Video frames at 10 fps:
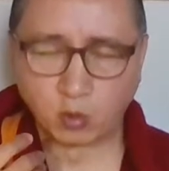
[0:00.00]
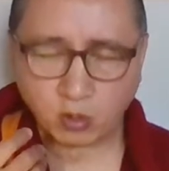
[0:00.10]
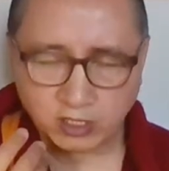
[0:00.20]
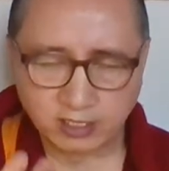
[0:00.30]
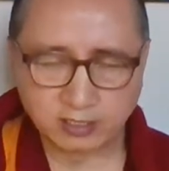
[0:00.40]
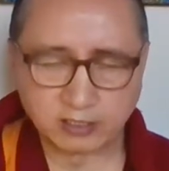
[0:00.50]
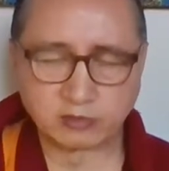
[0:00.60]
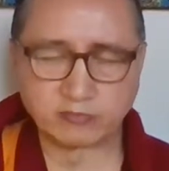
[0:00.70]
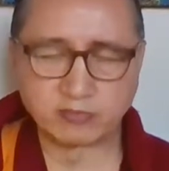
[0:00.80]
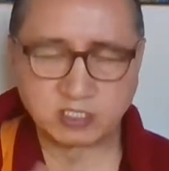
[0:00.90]
worldly,
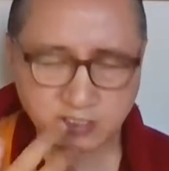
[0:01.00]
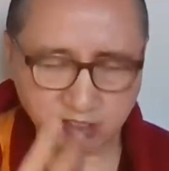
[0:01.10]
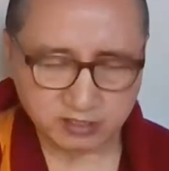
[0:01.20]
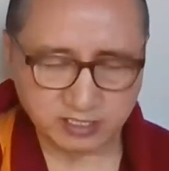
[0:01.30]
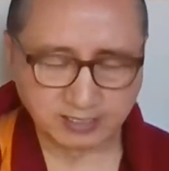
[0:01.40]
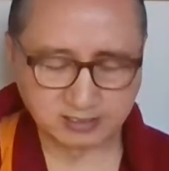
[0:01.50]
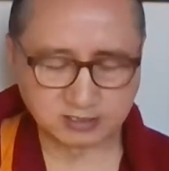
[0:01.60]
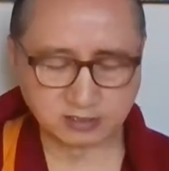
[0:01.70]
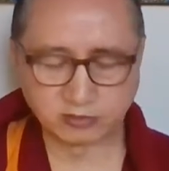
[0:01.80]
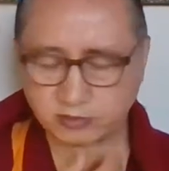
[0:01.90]
material
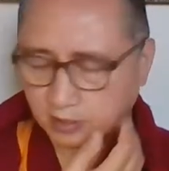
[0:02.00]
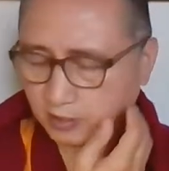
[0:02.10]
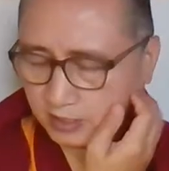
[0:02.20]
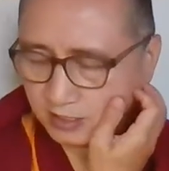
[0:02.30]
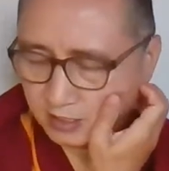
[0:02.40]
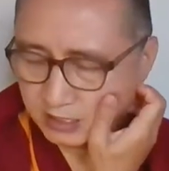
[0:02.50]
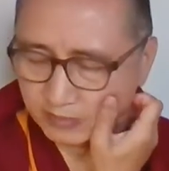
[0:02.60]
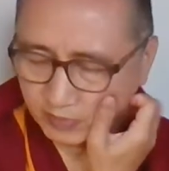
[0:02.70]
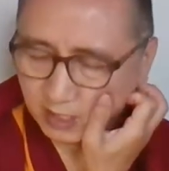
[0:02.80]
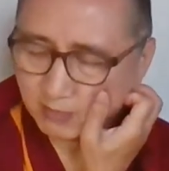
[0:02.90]
things.
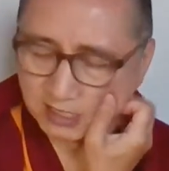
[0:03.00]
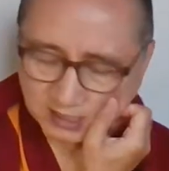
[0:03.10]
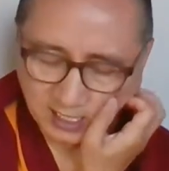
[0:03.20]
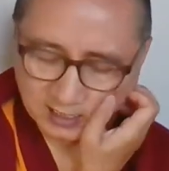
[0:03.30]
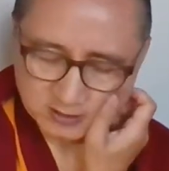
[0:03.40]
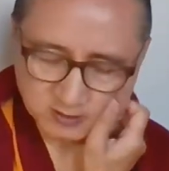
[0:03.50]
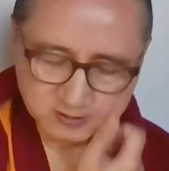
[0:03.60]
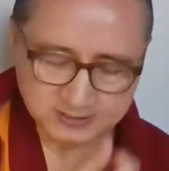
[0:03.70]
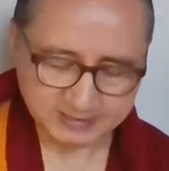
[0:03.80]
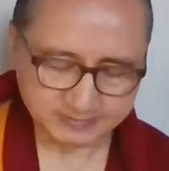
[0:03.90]
It become like that.
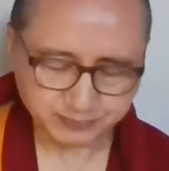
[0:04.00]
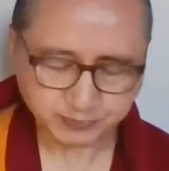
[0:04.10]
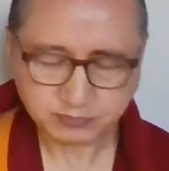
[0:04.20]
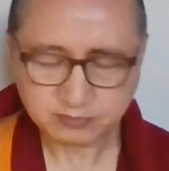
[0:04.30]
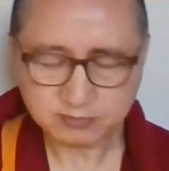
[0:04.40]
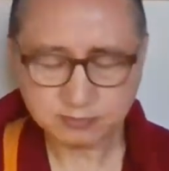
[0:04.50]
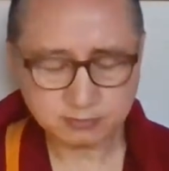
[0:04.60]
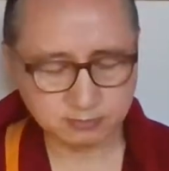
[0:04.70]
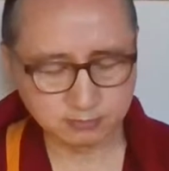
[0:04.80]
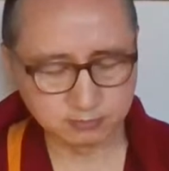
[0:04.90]

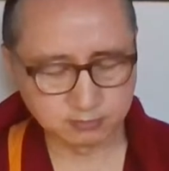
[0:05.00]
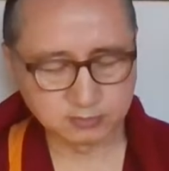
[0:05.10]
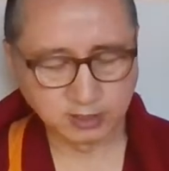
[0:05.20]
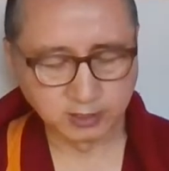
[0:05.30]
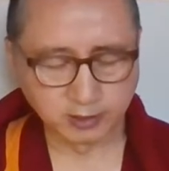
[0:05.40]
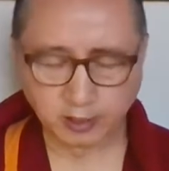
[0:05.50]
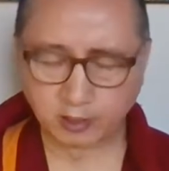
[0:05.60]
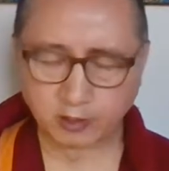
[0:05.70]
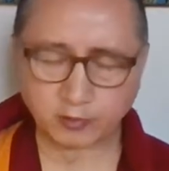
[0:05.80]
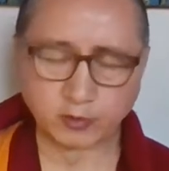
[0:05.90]

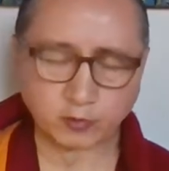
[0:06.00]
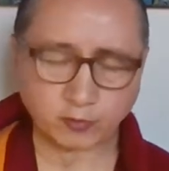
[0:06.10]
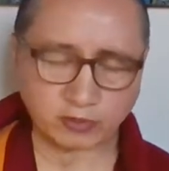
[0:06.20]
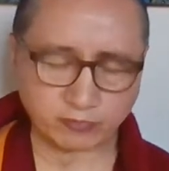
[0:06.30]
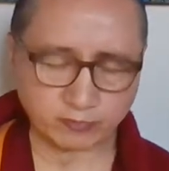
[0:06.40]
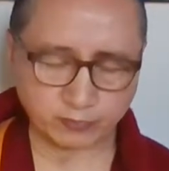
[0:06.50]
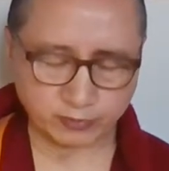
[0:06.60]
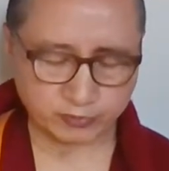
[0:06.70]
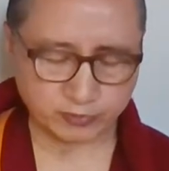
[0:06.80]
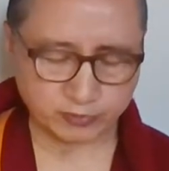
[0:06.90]
When
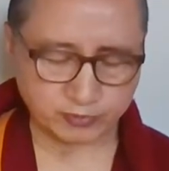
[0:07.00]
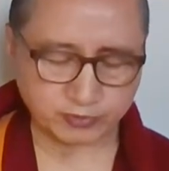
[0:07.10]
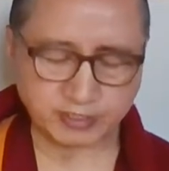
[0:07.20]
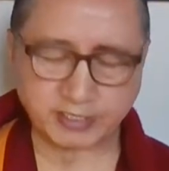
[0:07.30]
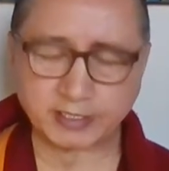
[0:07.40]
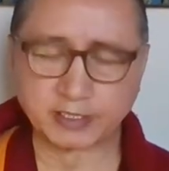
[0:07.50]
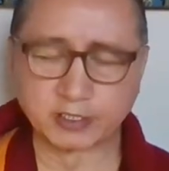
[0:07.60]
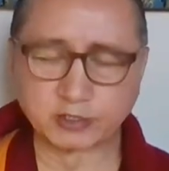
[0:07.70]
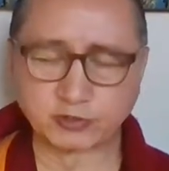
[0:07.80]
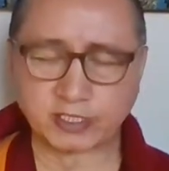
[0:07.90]
you see,
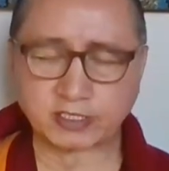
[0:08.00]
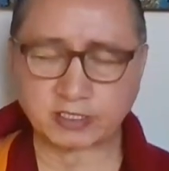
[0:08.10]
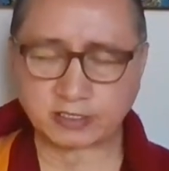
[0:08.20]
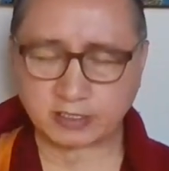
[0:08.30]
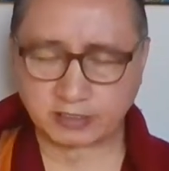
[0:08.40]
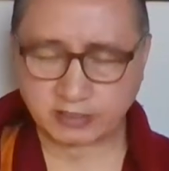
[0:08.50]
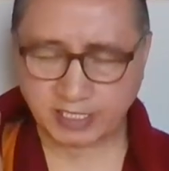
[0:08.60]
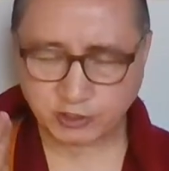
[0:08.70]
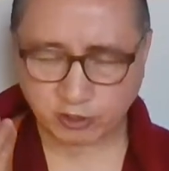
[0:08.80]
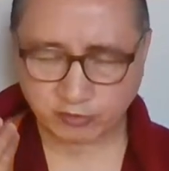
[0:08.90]
so then the
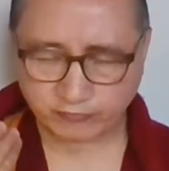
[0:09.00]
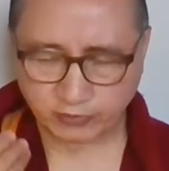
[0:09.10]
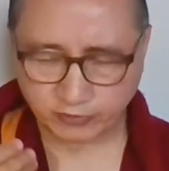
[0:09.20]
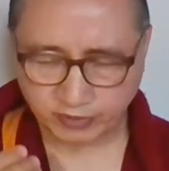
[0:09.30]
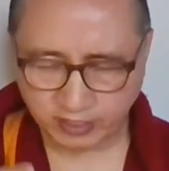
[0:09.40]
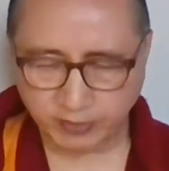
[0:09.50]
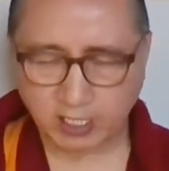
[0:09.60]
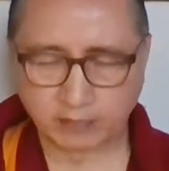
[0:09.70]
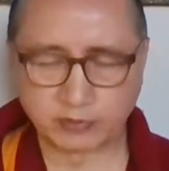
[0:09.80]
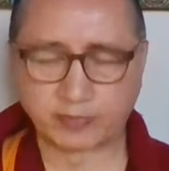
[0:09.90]
danger of
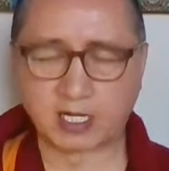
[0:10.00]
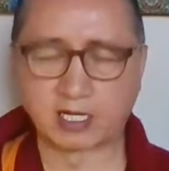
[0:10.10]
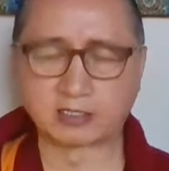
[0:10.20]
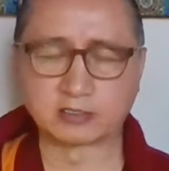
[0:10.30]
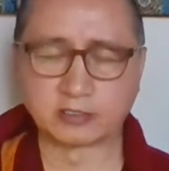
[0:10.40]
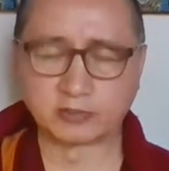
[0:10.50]
giving up the path,